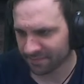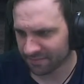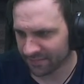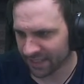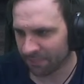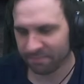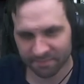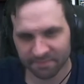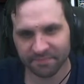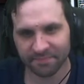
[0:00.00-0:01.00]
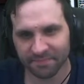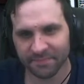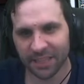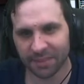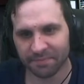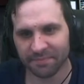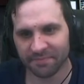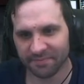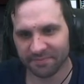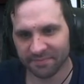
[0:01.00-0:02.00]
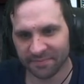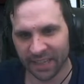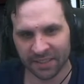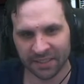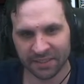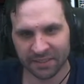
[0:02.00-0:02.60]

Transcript: Yep. Yep. Yeah.